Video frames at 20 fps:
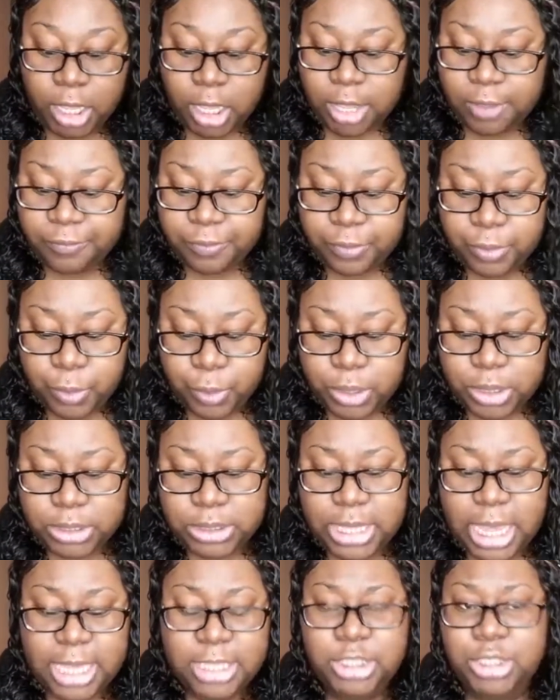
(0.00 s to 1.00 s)
Of course,
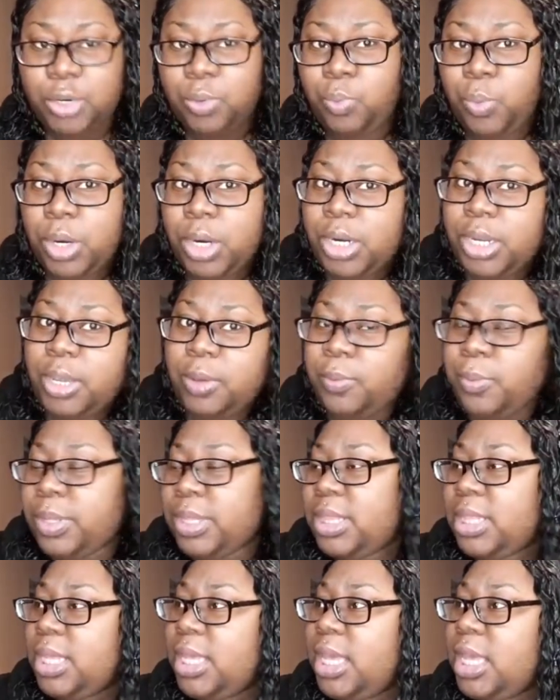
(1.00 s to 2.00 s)
as you're working
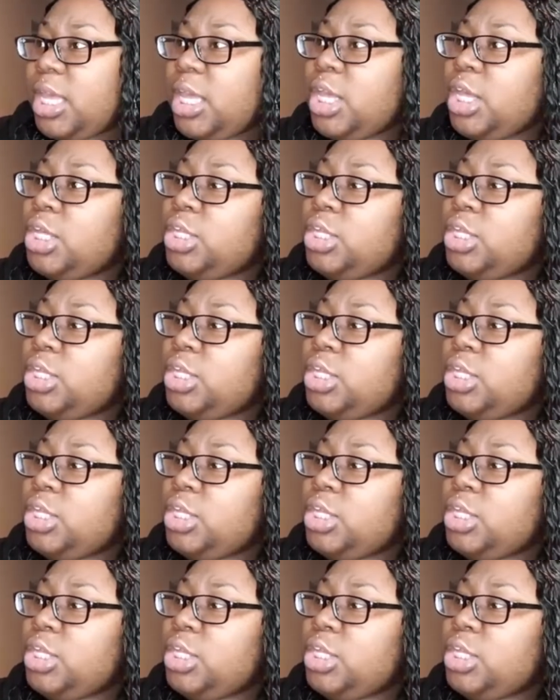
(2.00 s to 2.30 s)
with it,